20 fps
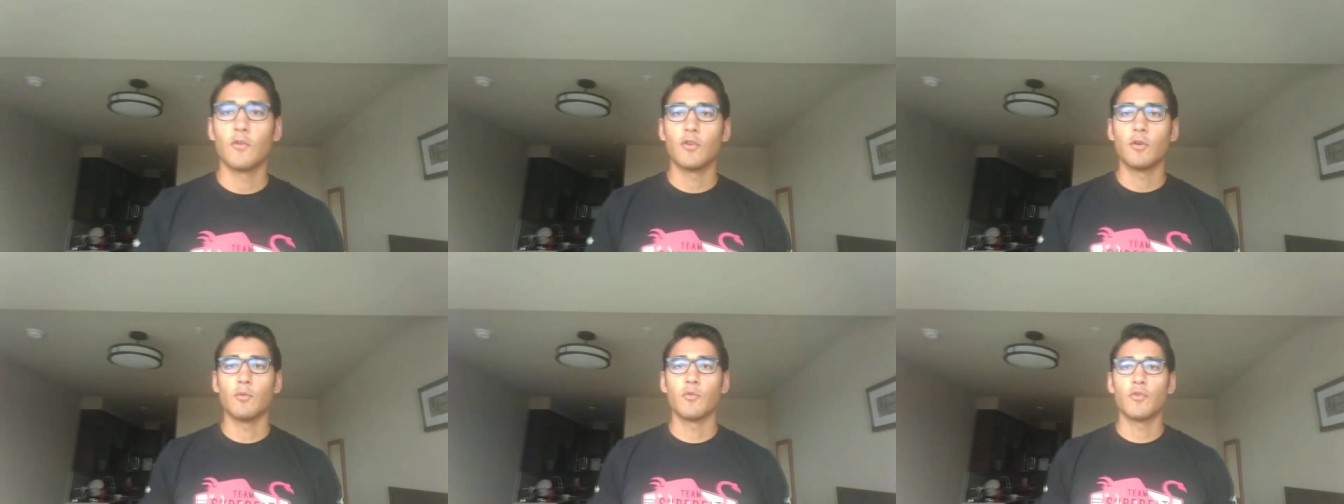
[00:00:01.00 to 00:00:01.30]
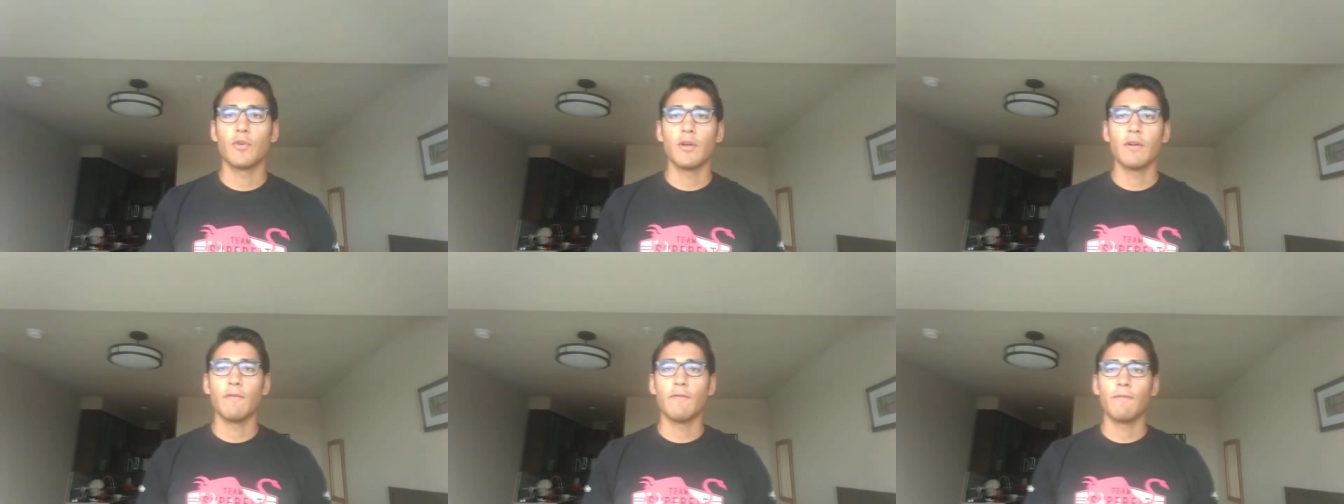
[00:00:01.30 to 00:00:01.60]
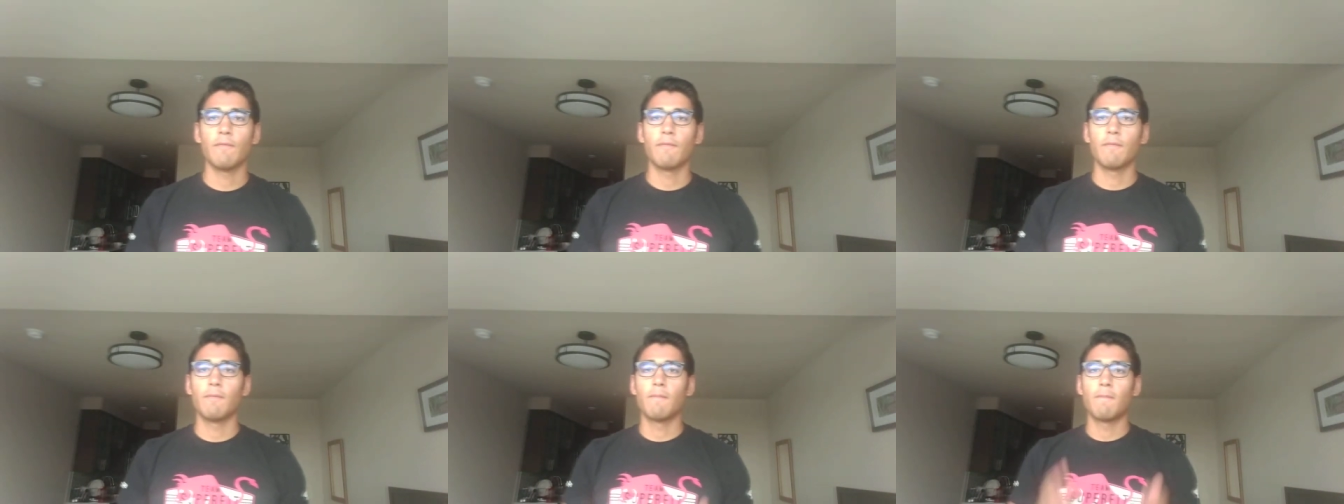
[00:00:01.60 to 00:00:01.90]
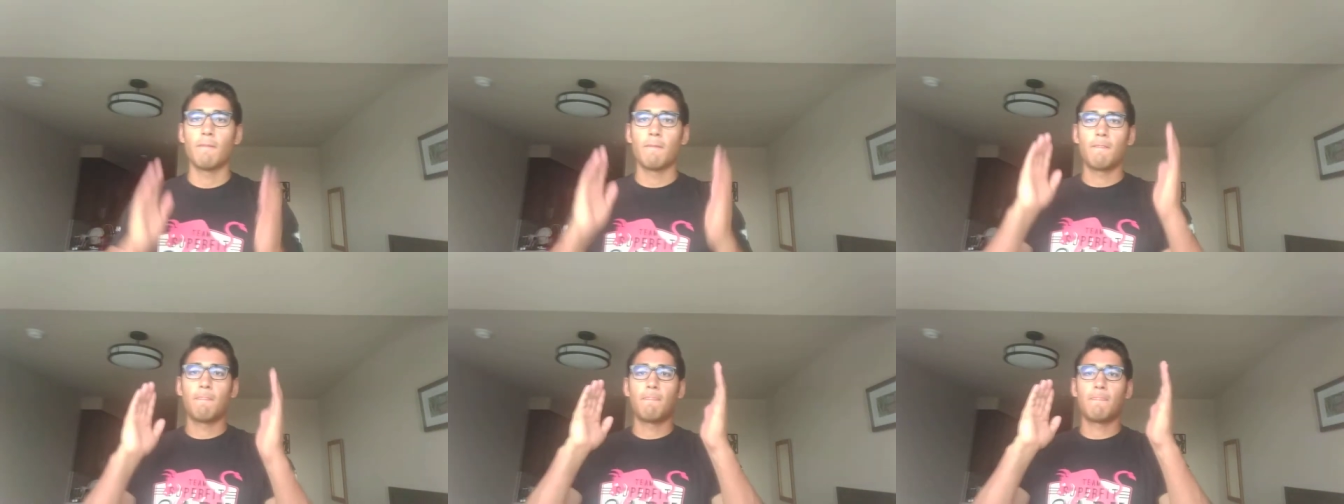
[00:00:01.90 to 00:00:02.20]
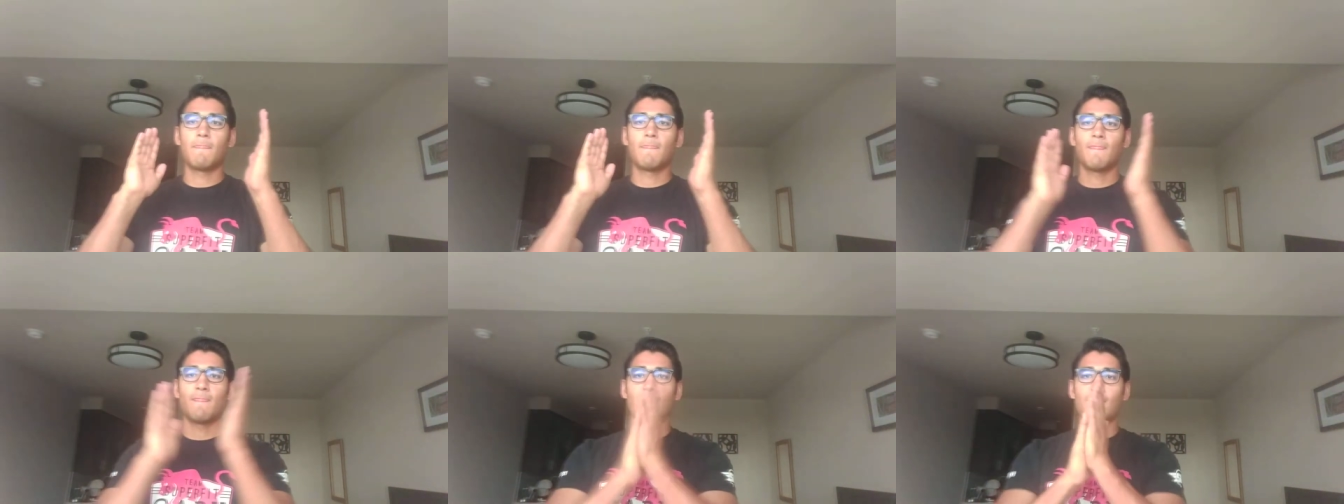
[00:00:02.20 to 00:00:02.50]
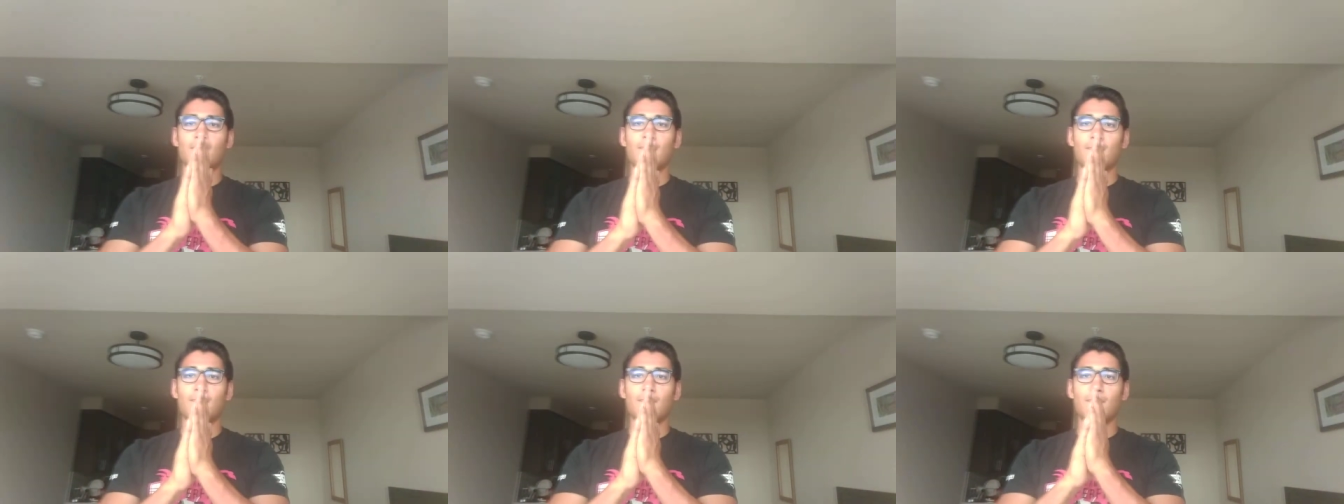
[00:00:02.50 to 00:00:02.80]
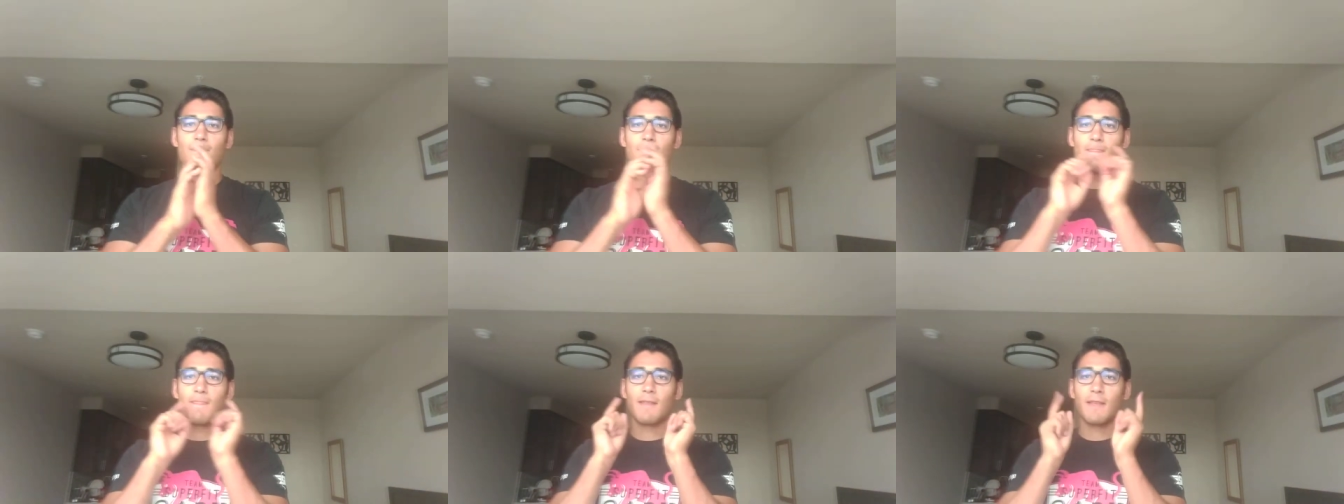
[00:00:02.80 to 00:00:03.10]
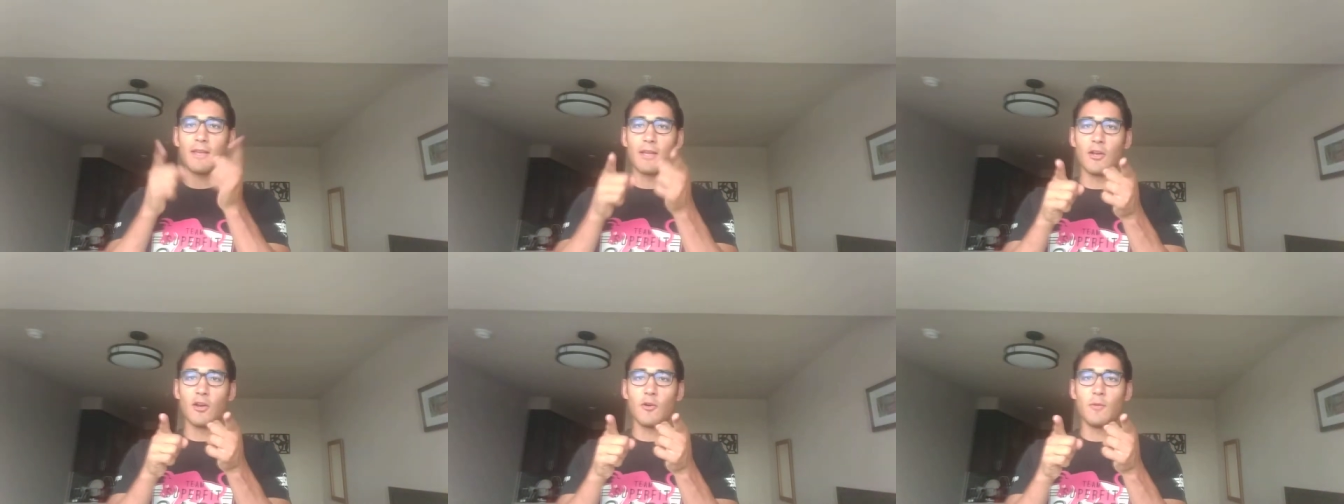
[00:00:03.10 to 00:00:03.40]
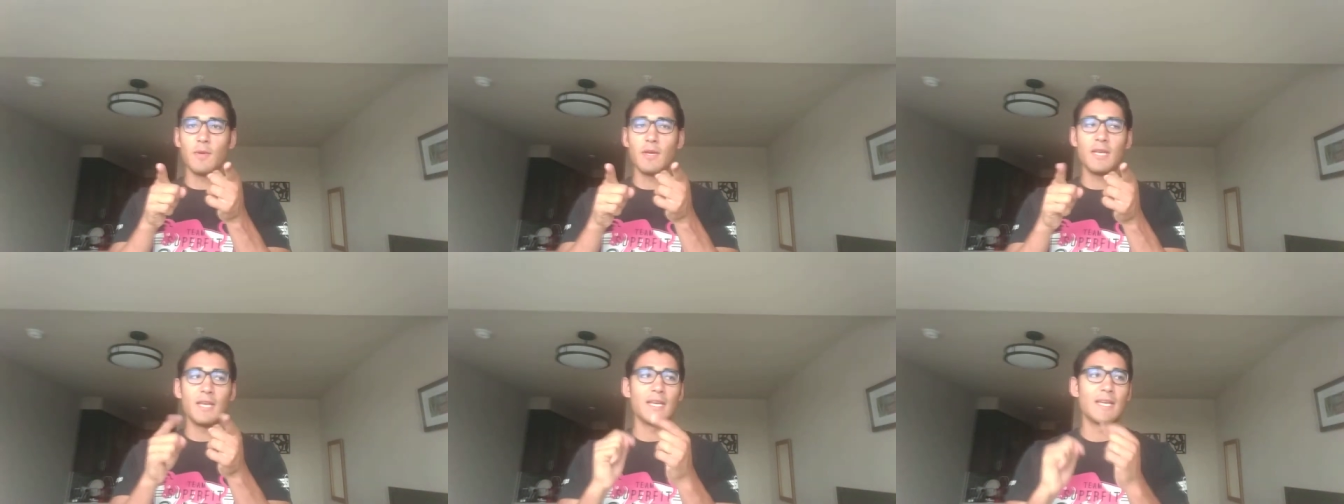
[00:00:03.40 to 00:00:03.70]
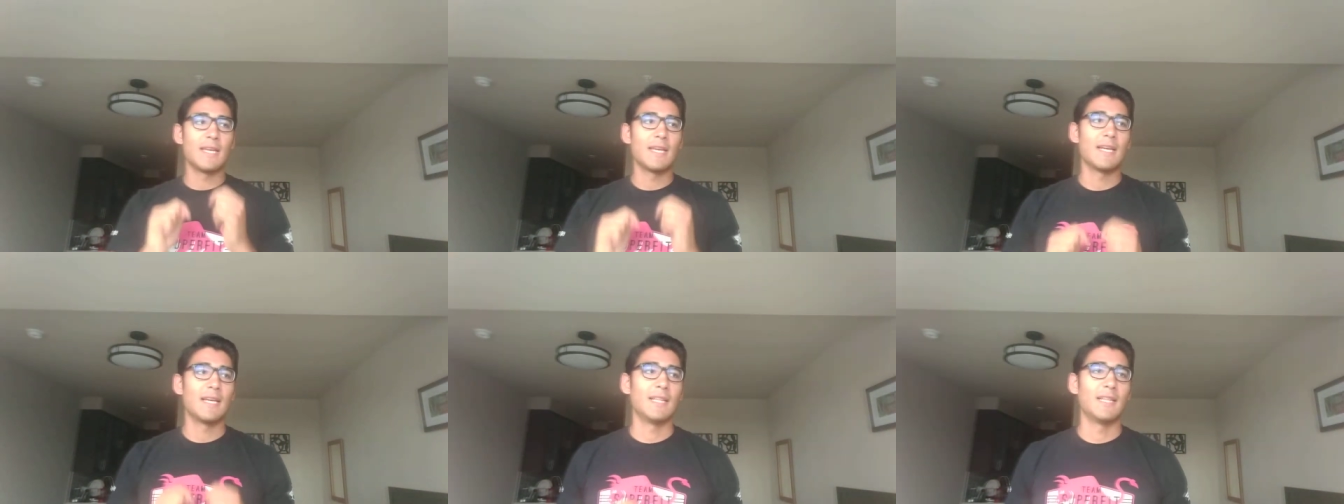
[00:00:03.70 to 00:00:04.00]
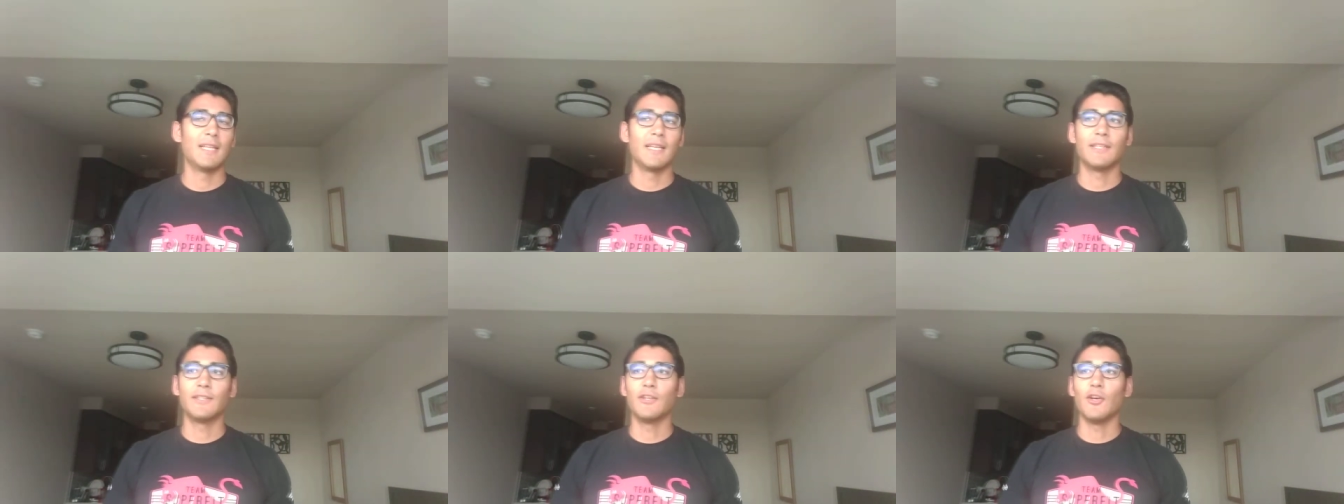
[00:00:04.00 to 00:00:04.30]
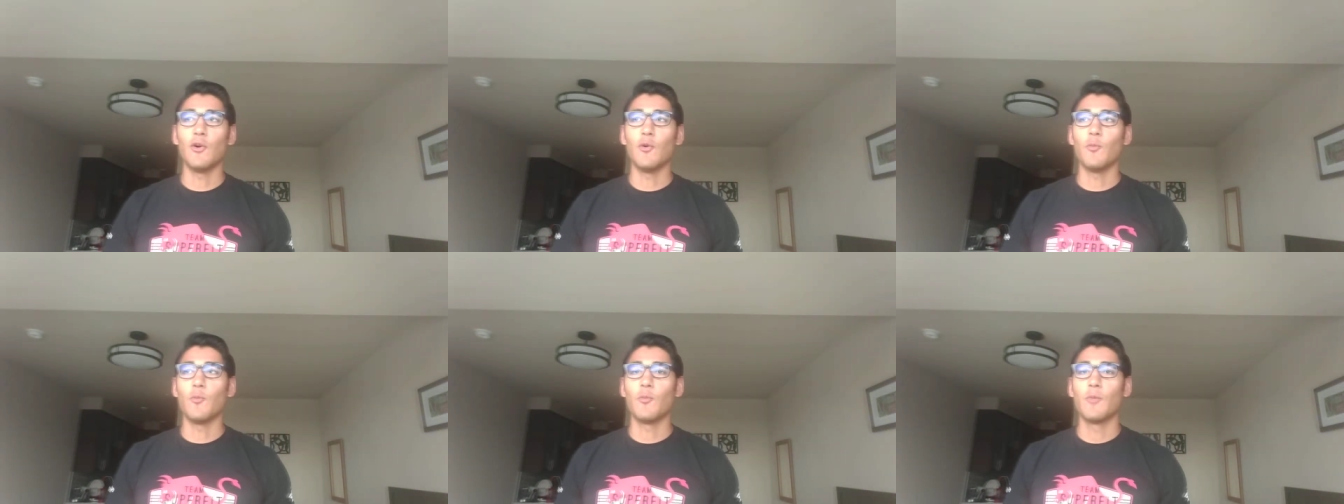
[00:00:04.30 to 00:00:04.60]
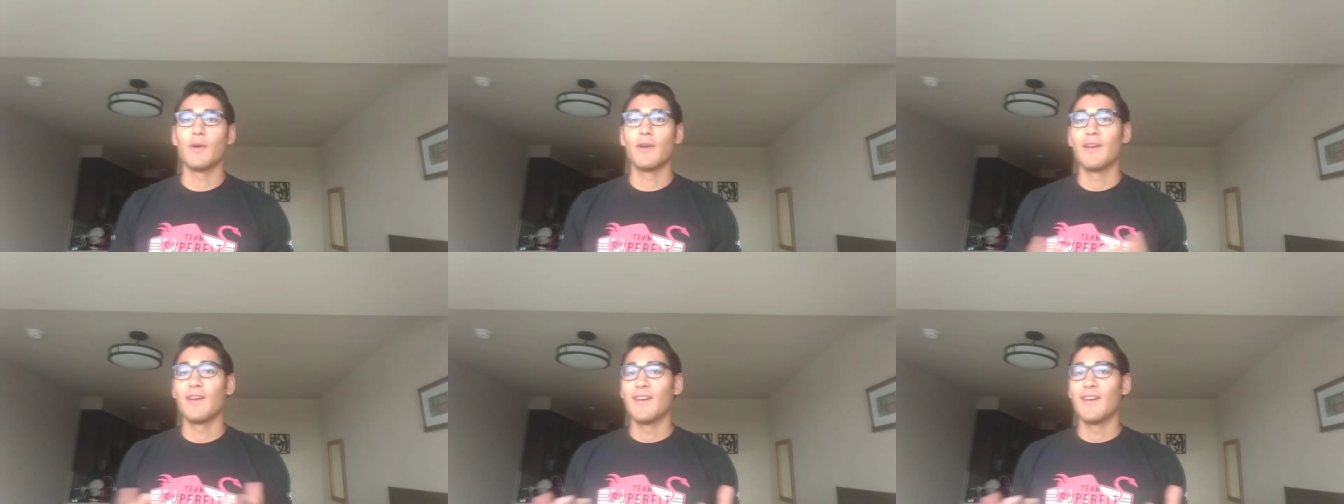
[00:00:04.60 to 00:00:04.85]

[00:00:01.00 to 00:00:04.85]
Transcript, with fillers: So I'm trying to. Can you hear me? Let's hope.